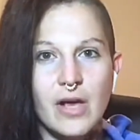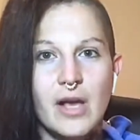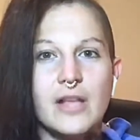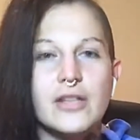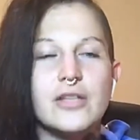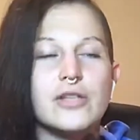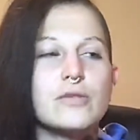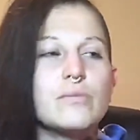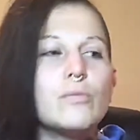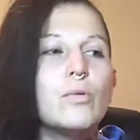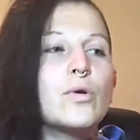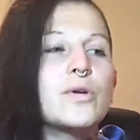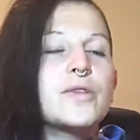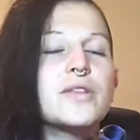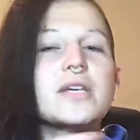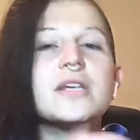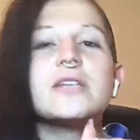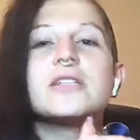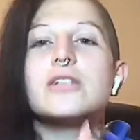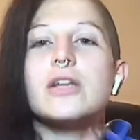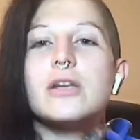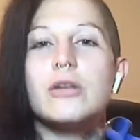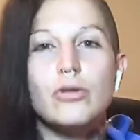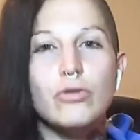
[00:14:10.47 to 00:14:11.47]
There's more things
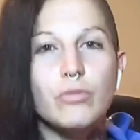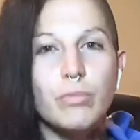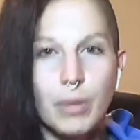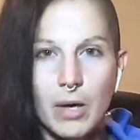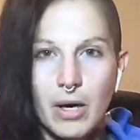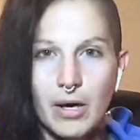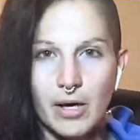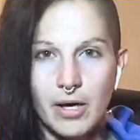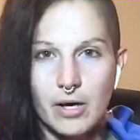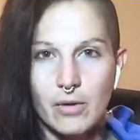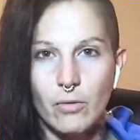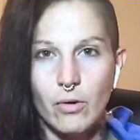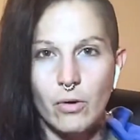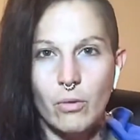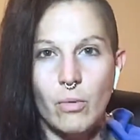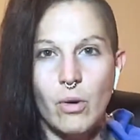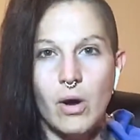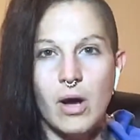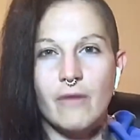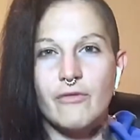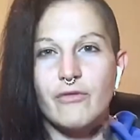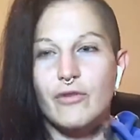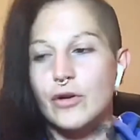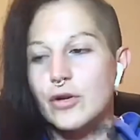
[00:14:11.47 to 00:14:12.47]
that you probably will
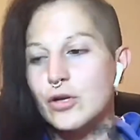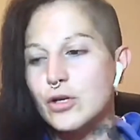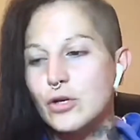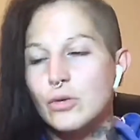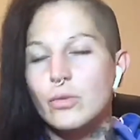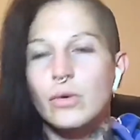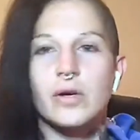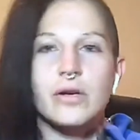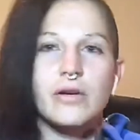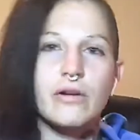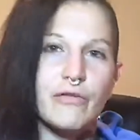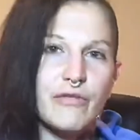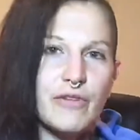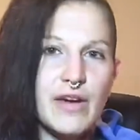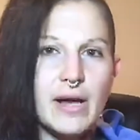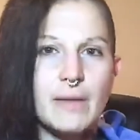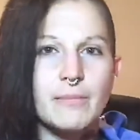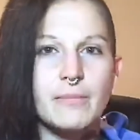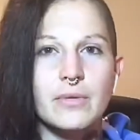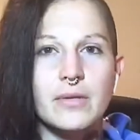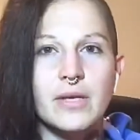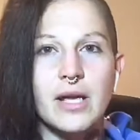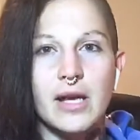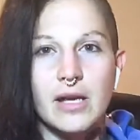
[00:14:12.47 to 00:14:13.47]
want for you or your
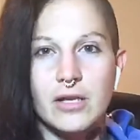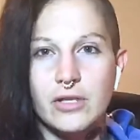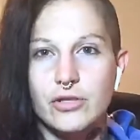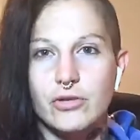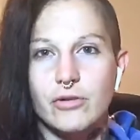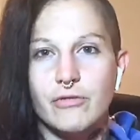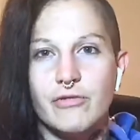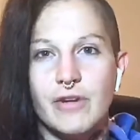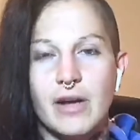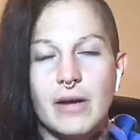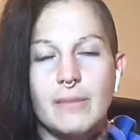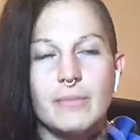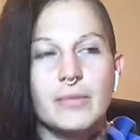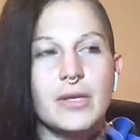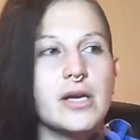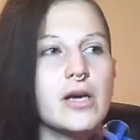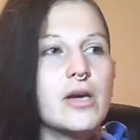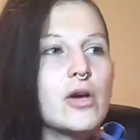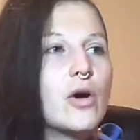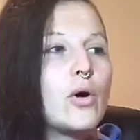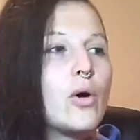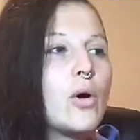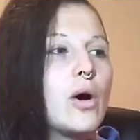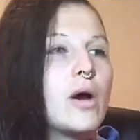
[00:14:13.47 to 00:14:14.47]
family,
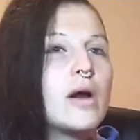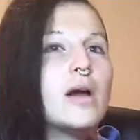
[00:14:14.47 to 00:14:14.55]
or,